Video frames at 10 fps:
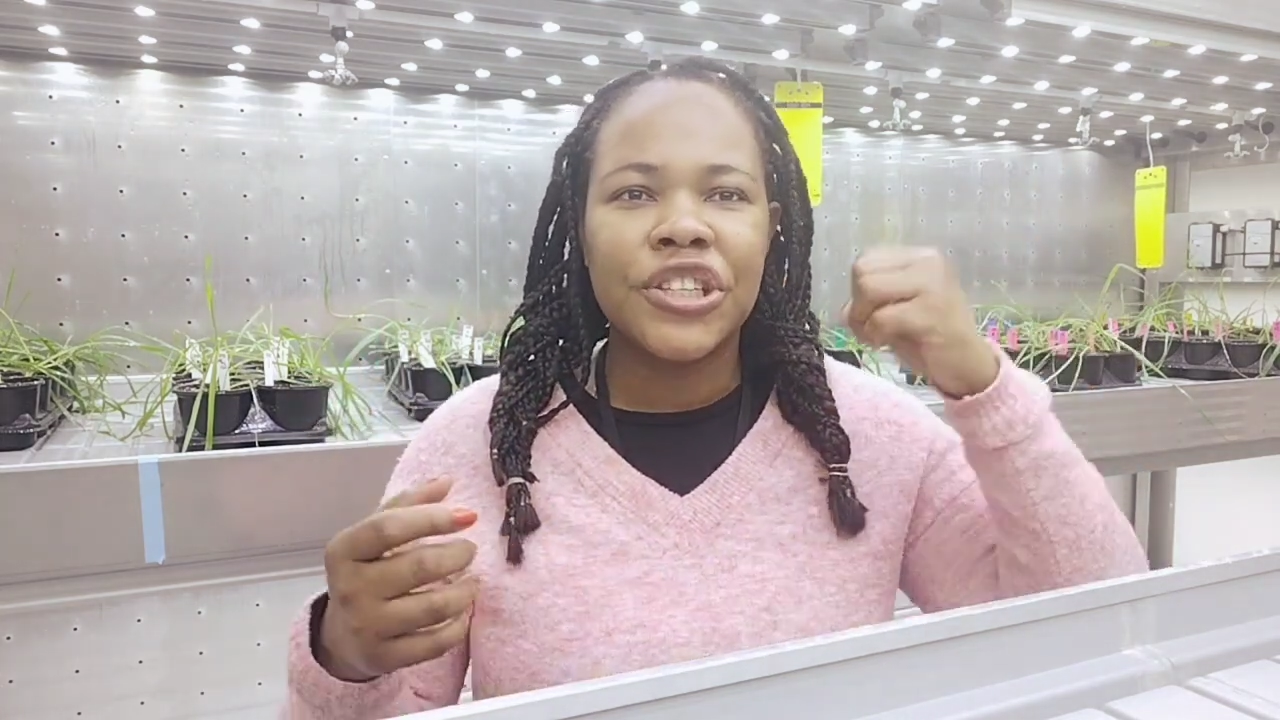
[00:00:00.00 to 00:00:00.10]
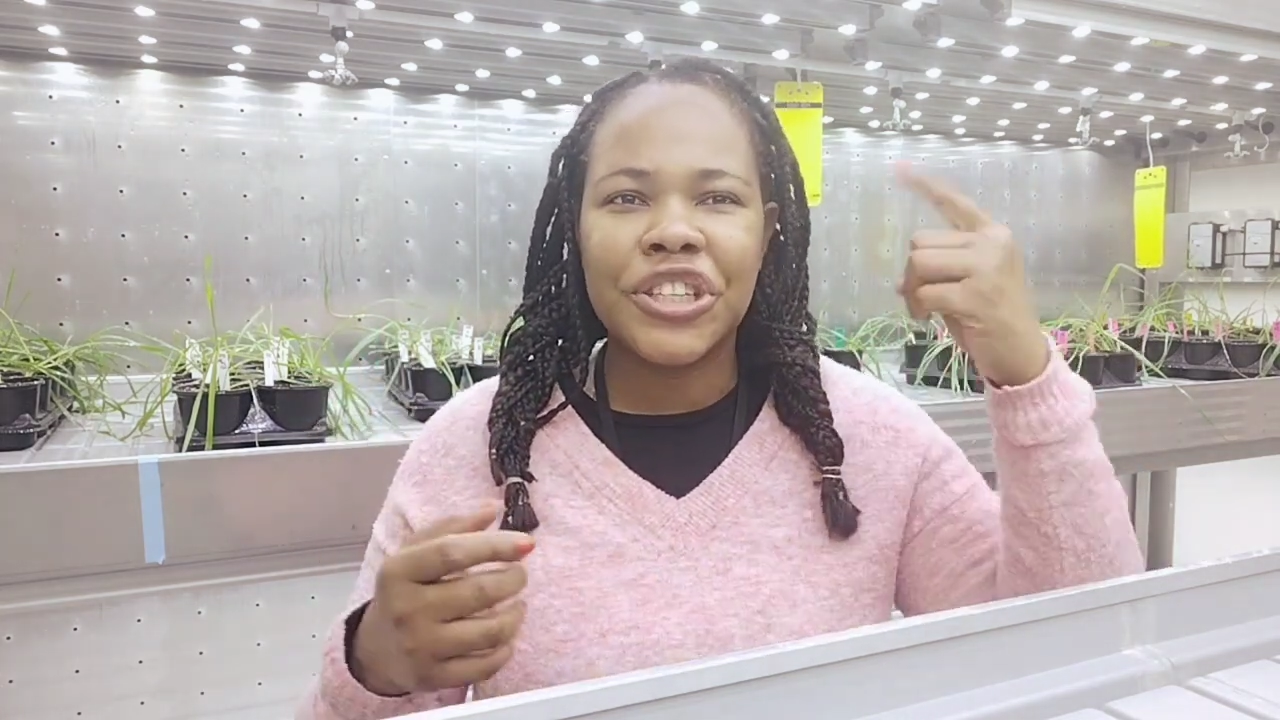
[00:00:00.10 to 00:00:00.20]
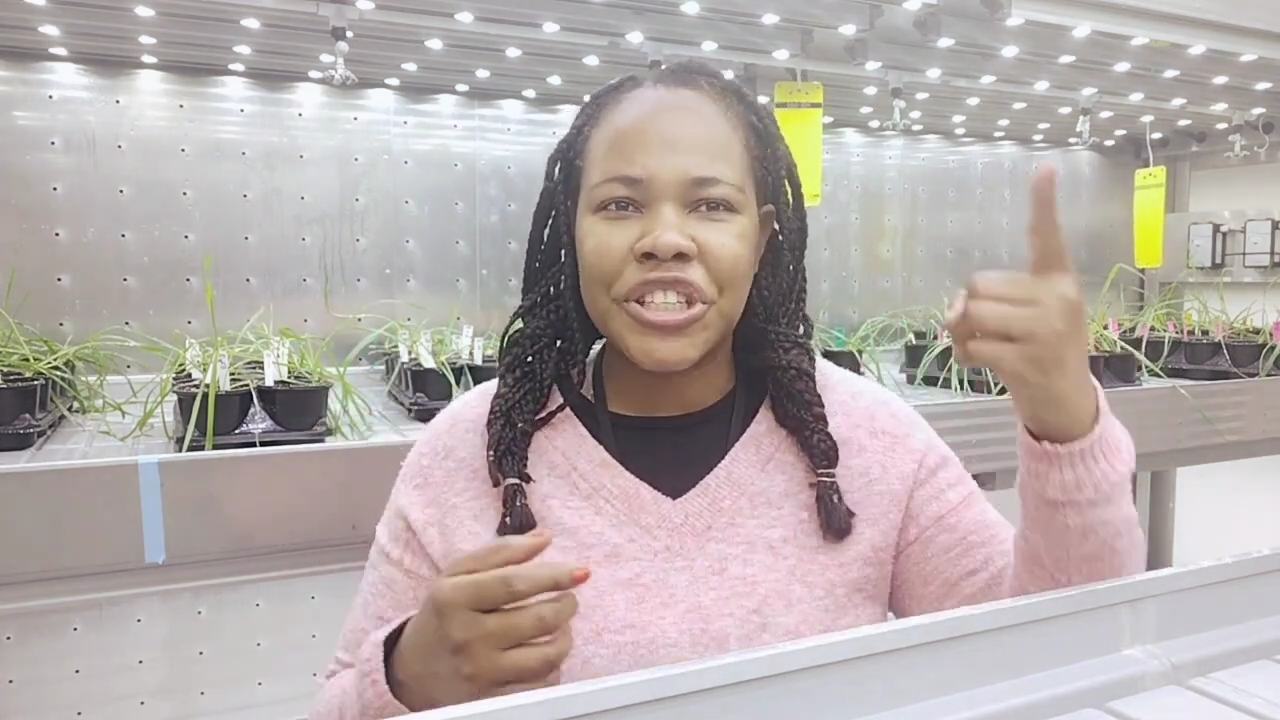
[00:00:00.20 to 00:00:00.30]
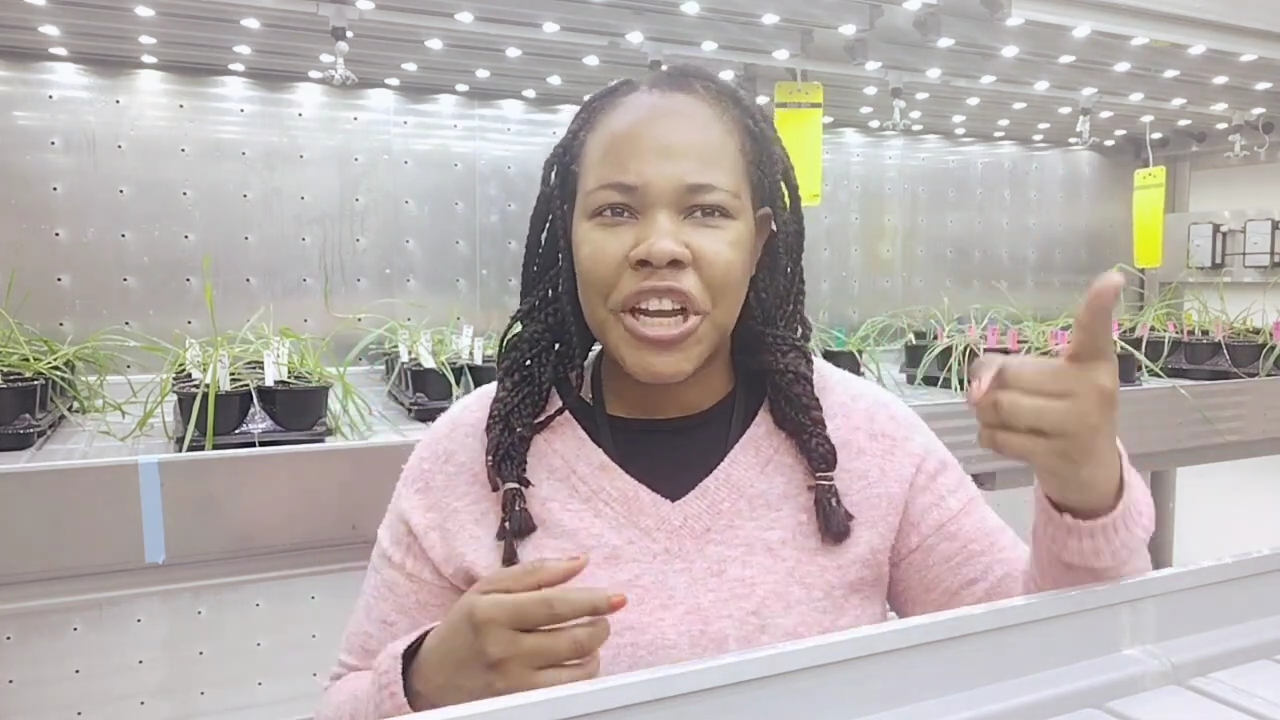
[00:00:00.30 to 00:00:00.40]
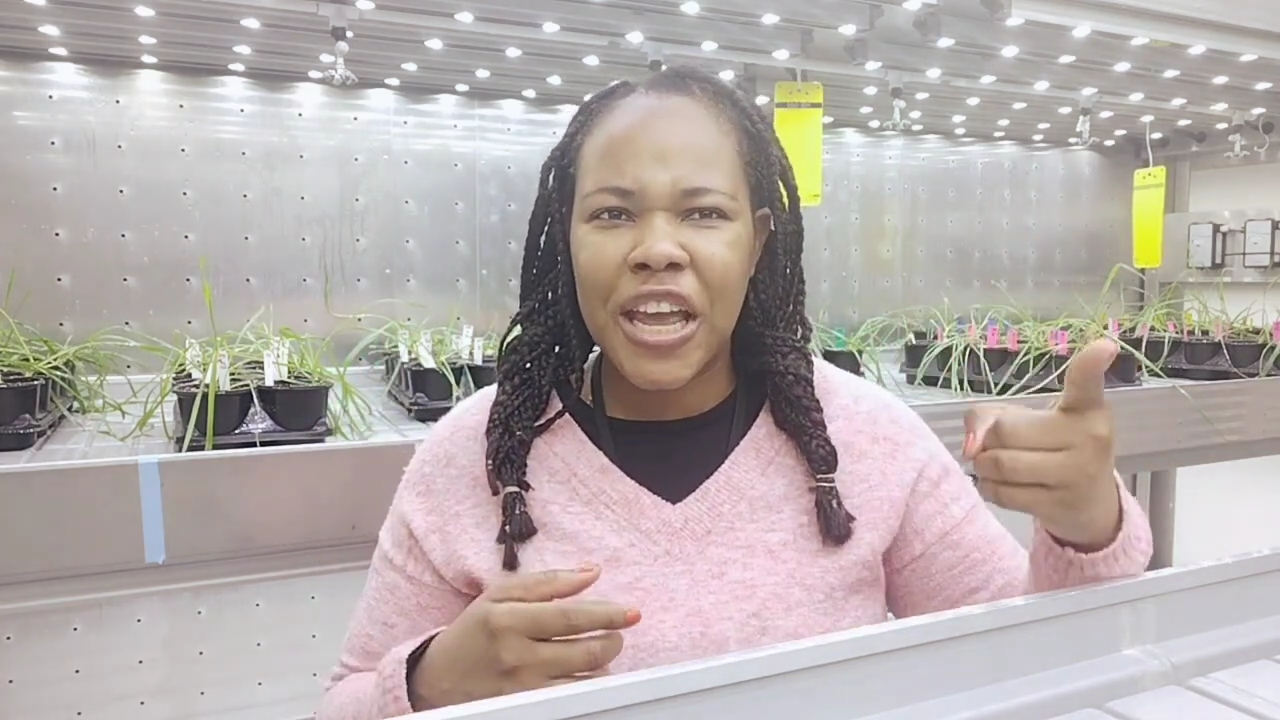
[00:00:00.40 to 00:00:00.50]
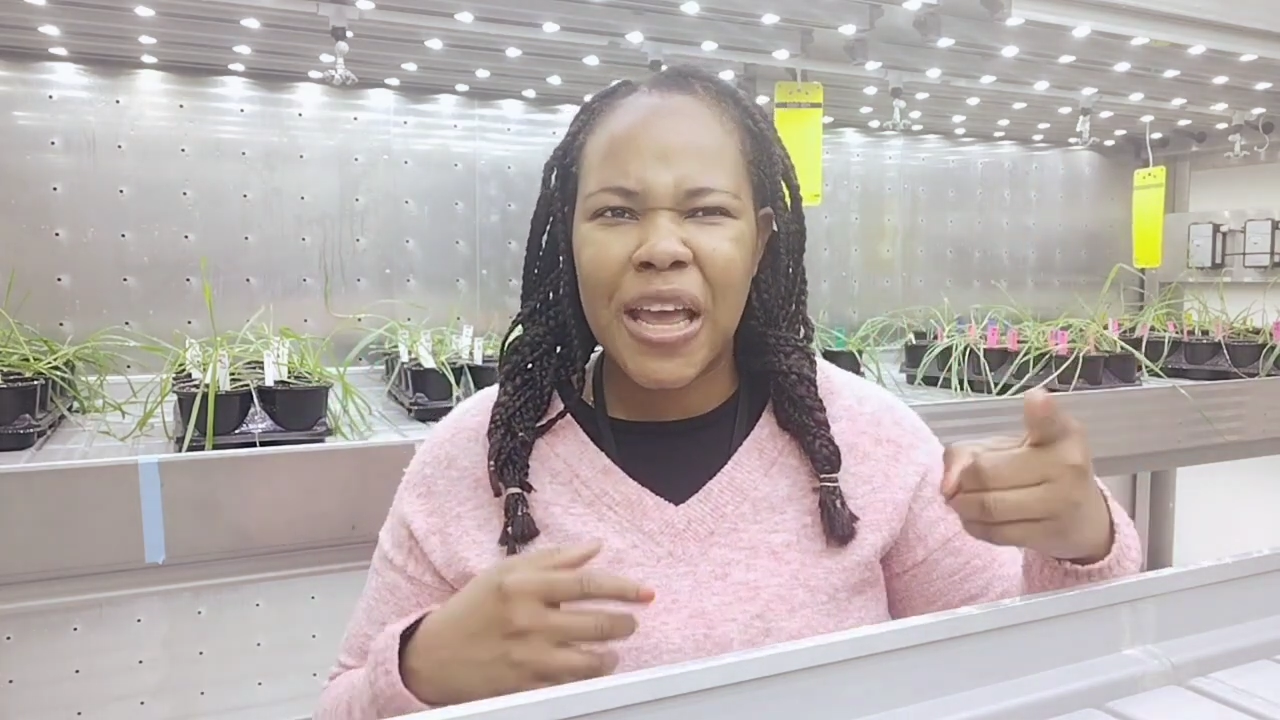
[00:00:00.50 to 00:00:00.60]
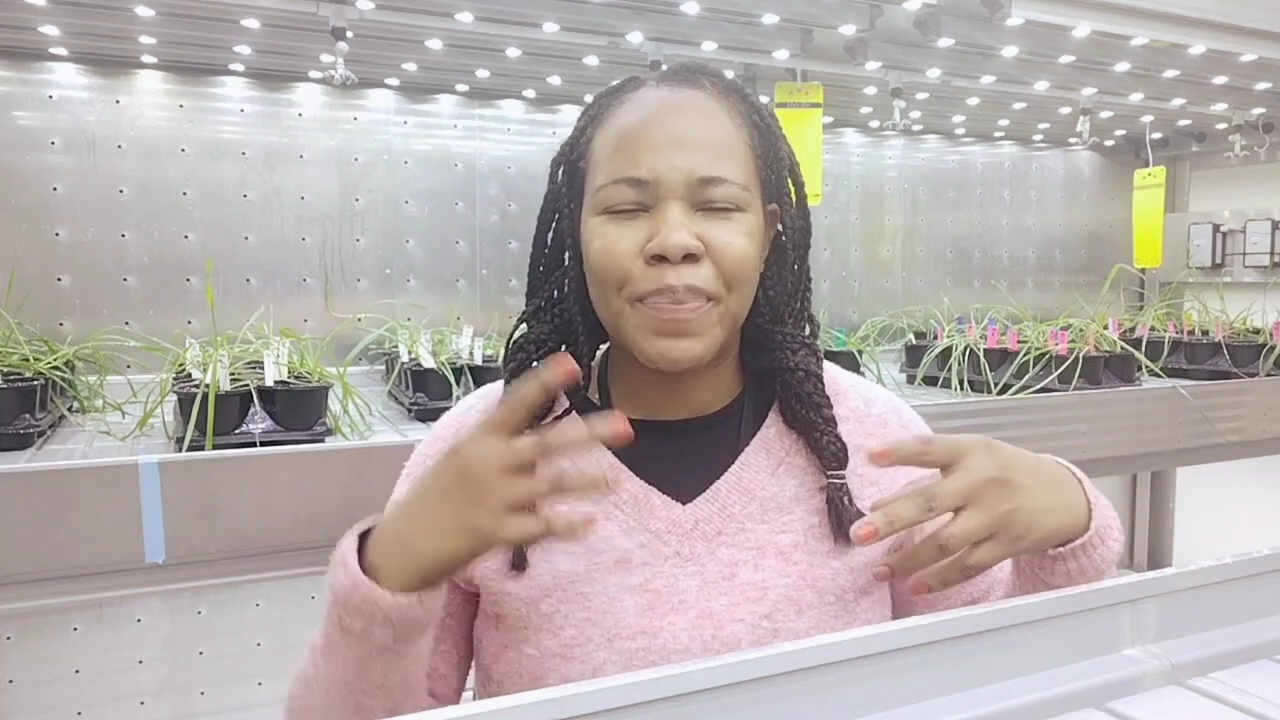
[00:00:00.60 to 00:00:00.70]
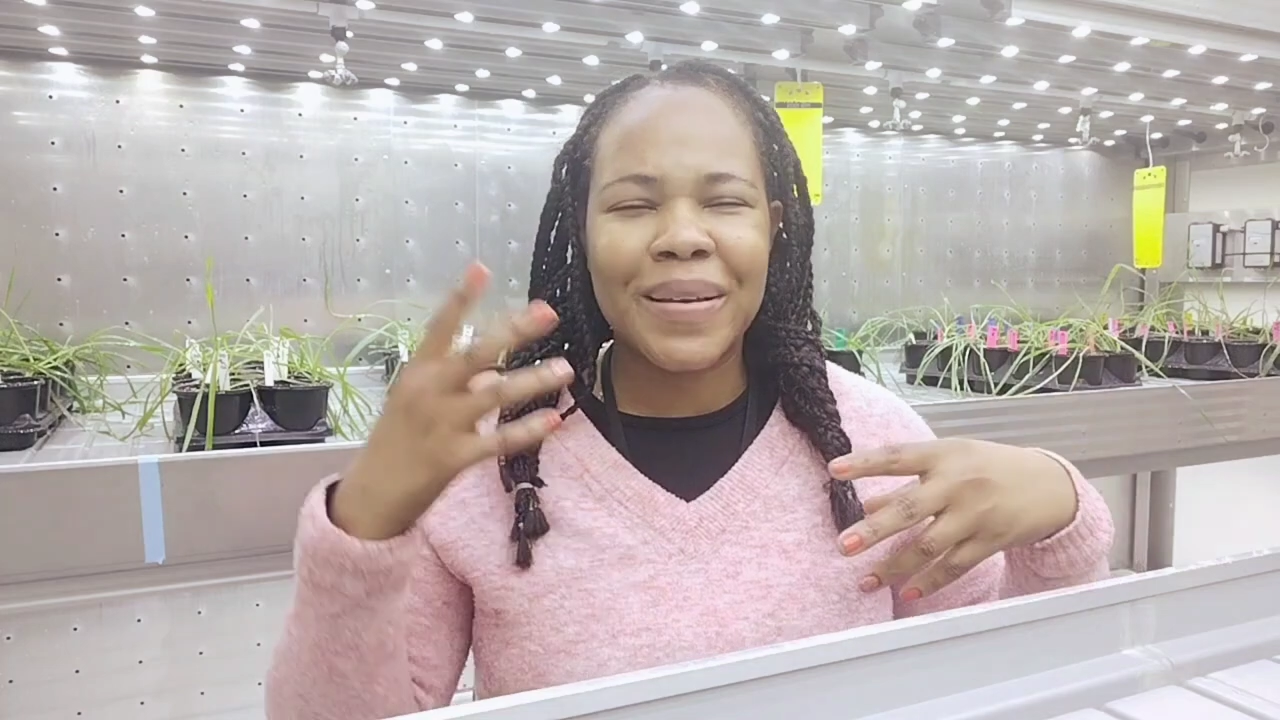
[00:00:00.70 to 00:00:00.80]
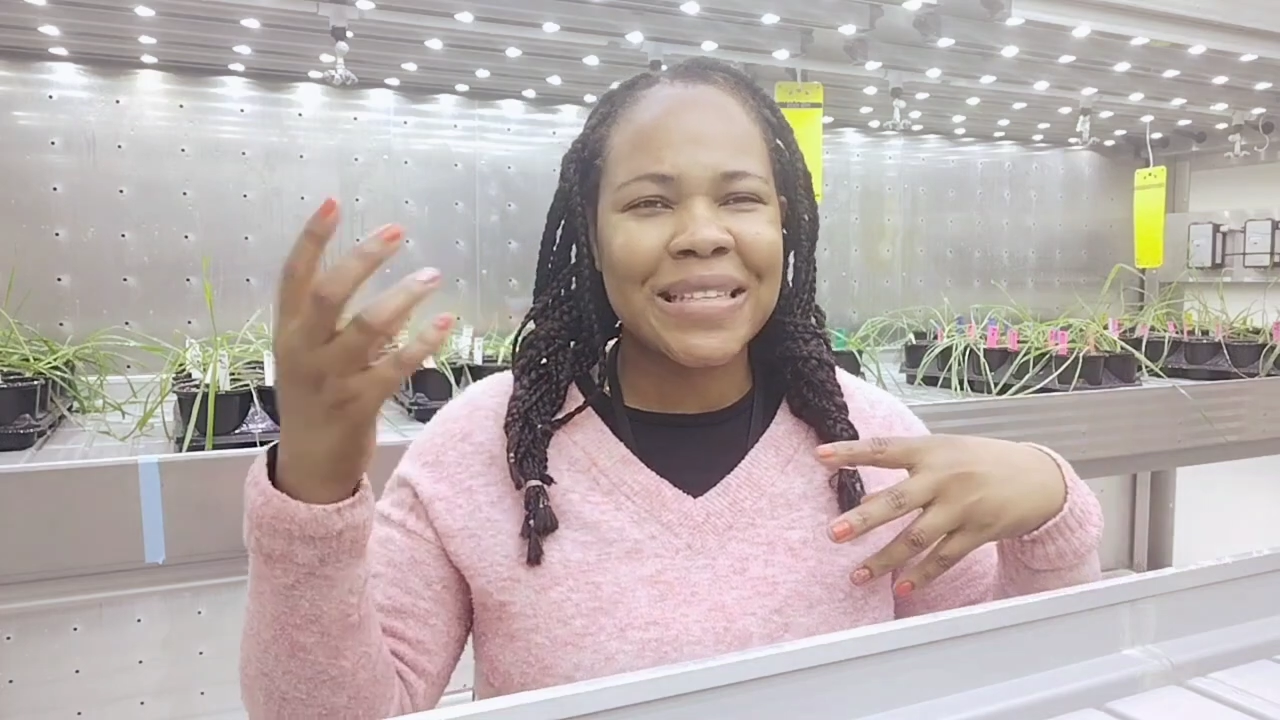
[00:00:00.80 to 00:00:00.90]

shape,